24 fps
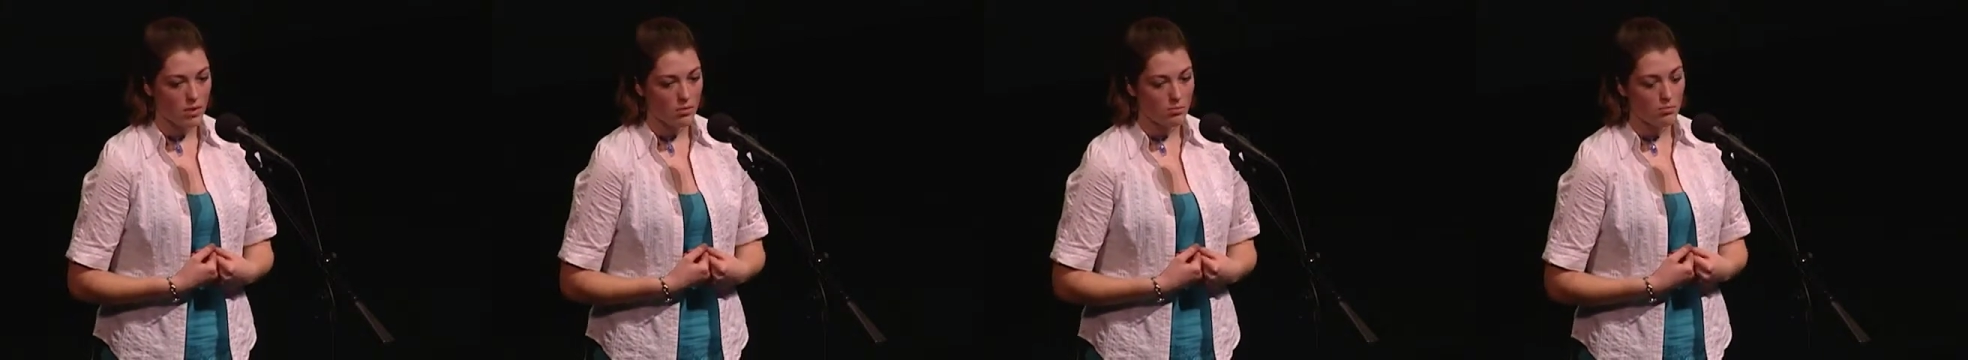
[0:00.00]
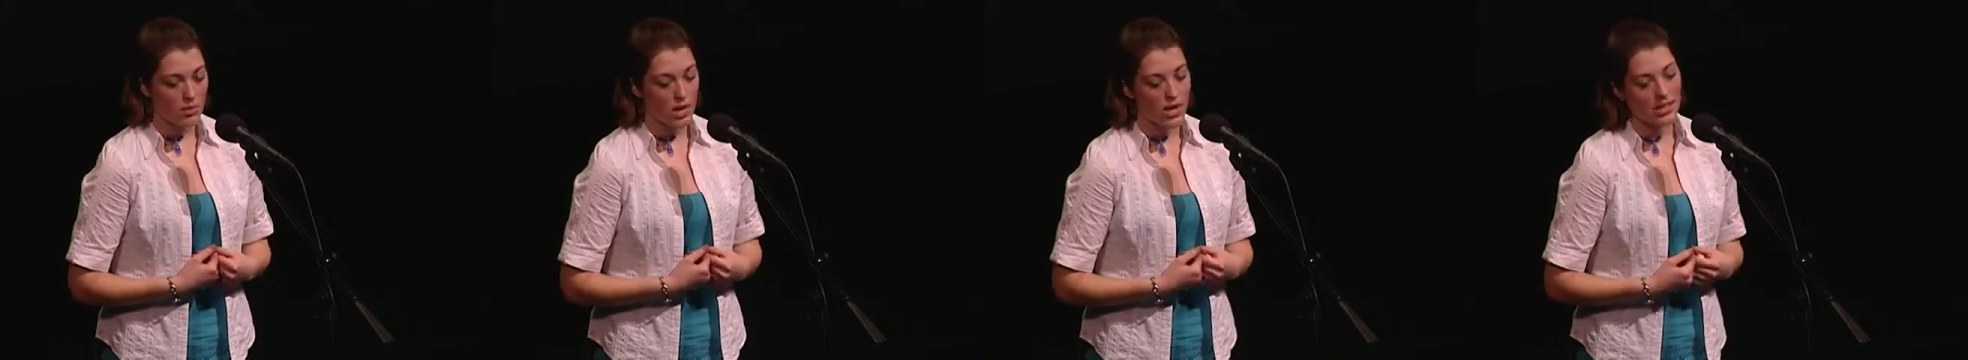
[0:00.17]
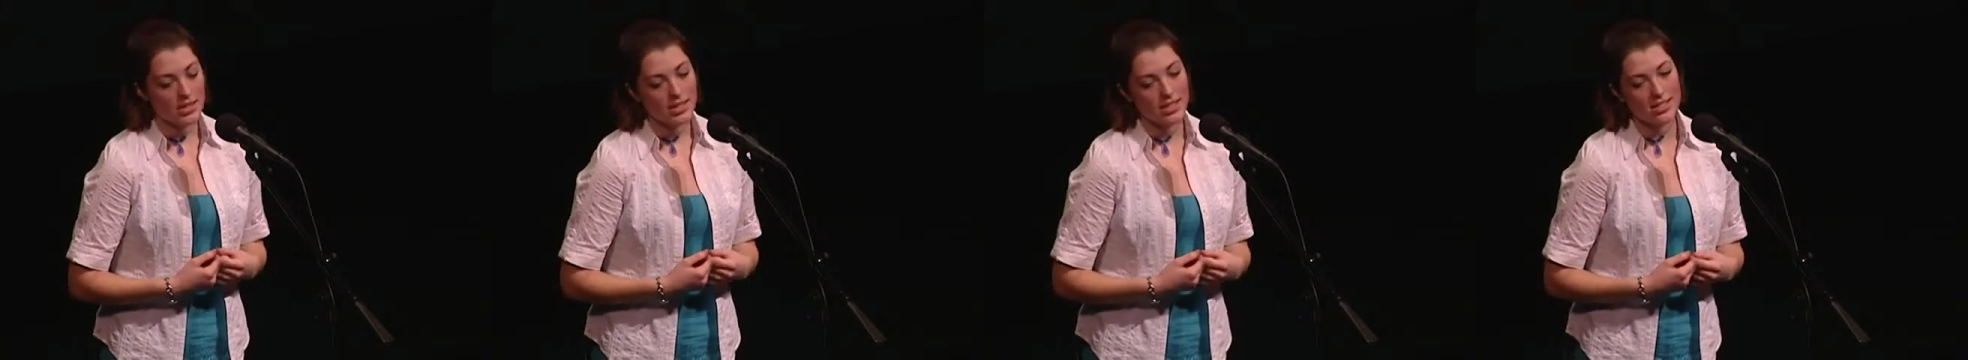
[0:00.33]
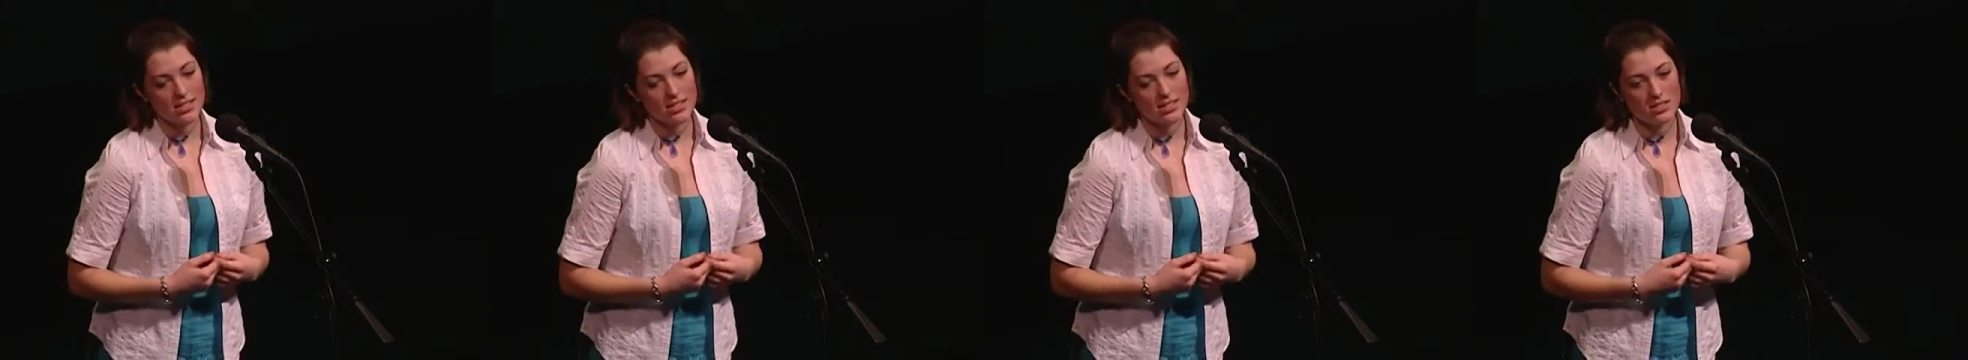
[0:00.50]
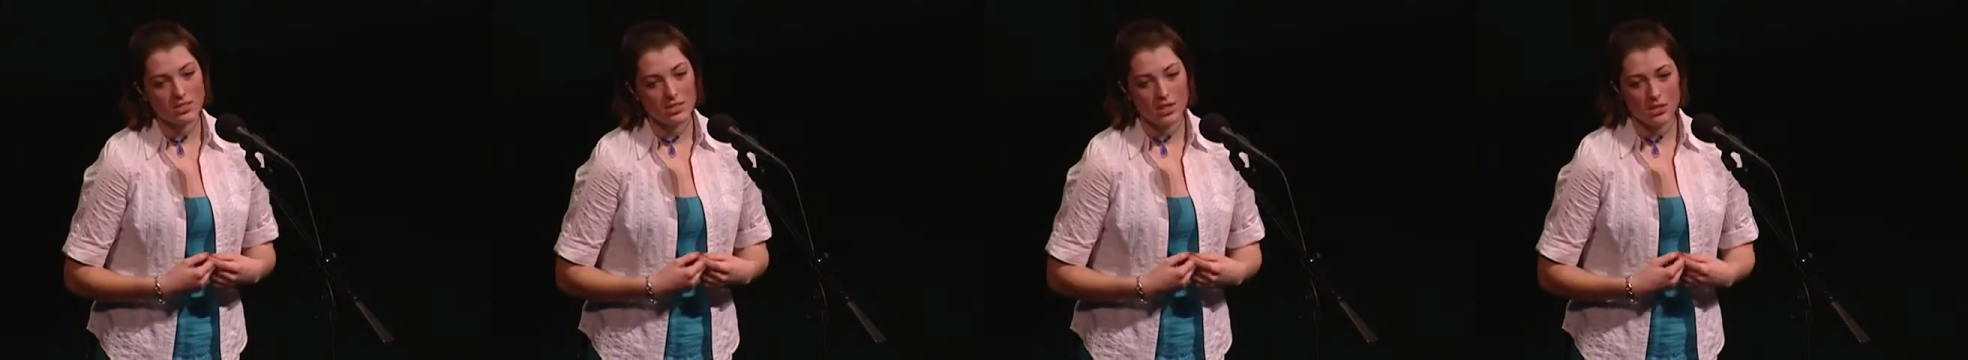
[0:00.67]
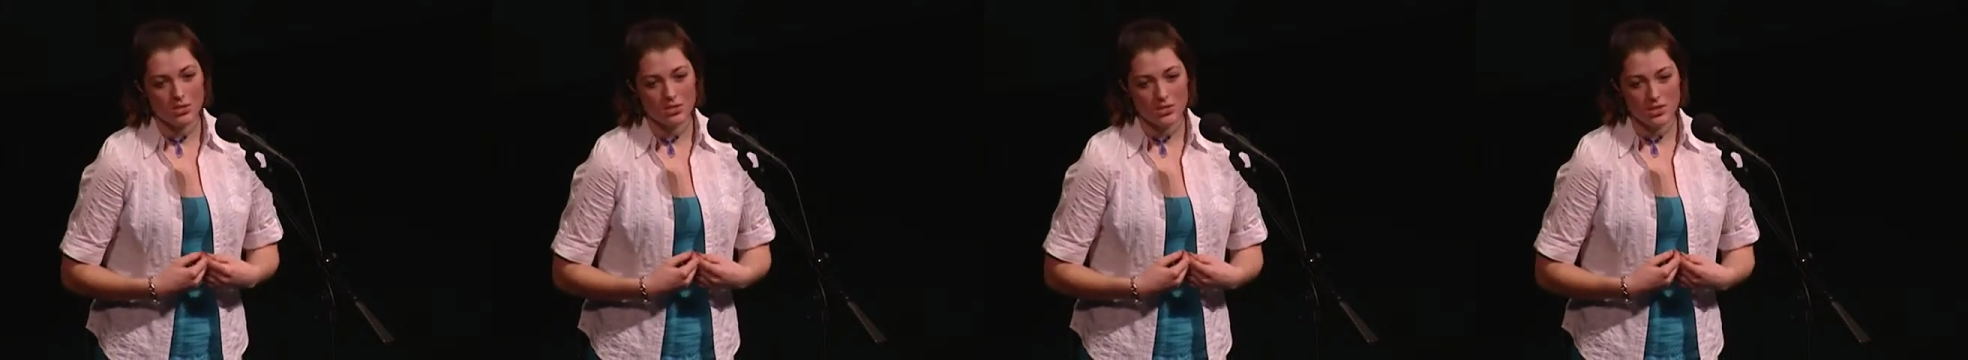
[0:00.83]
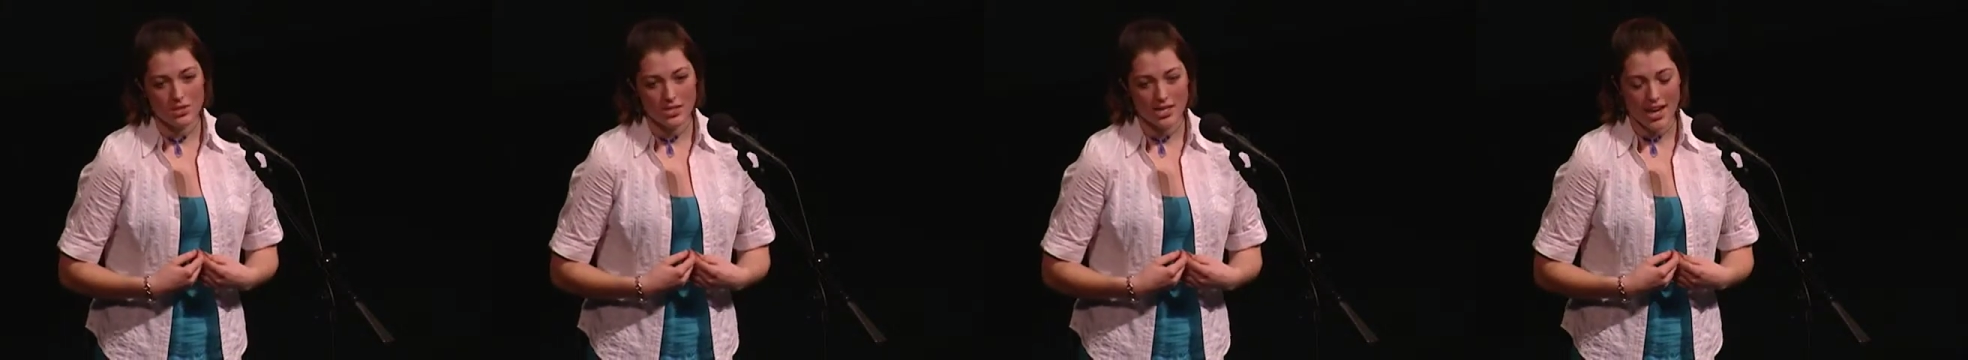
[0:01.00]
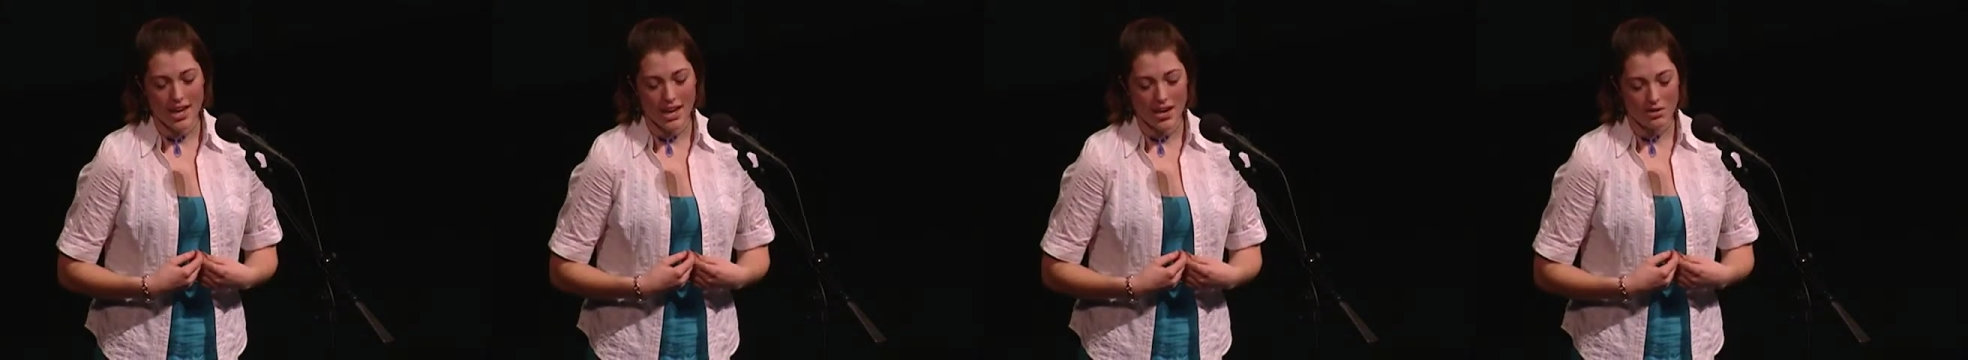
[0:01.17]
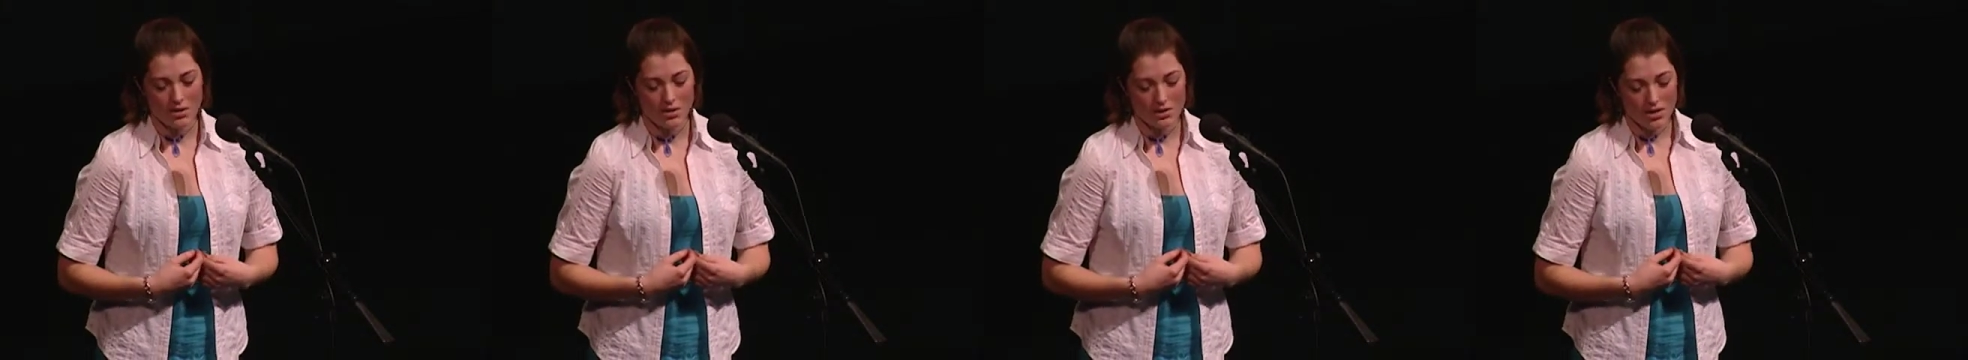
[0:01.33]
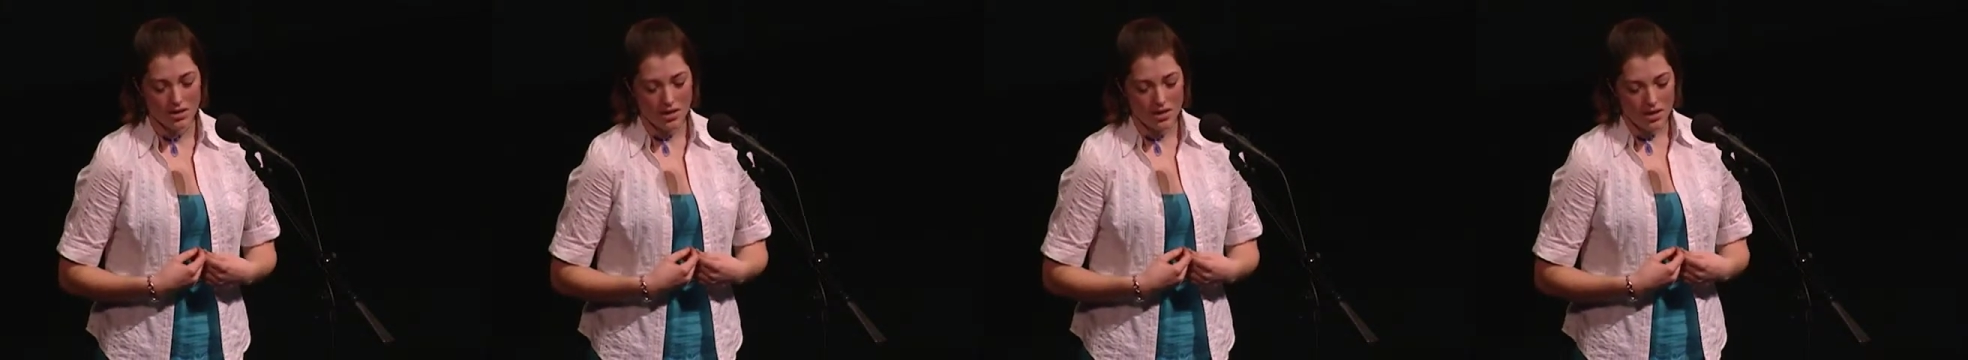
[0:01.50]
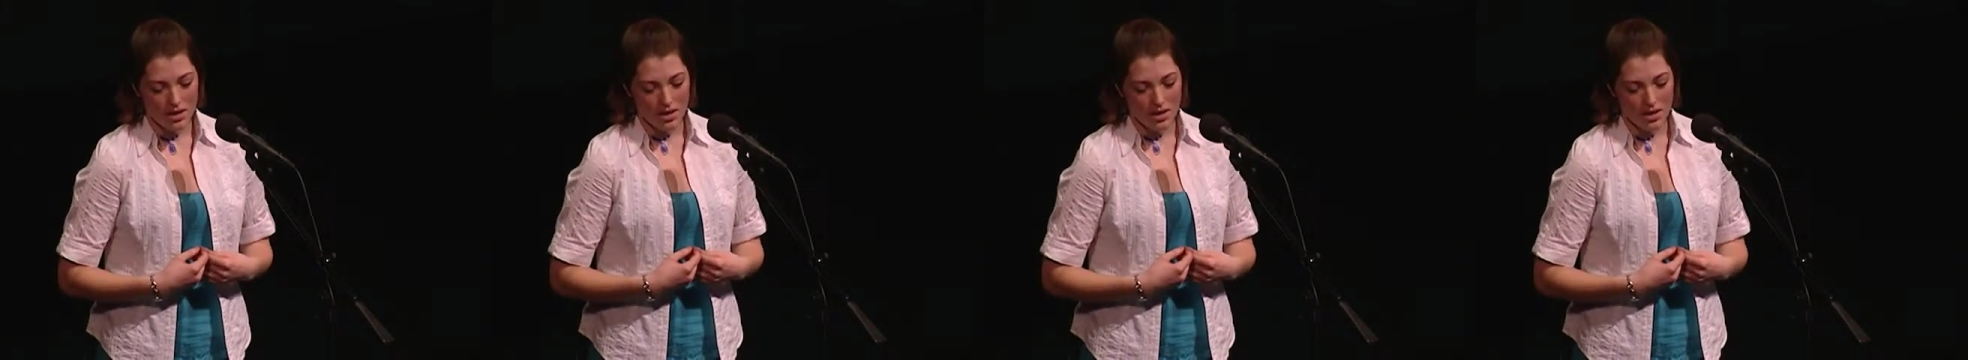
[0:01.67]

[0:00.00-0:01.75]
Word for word: My lids closed down,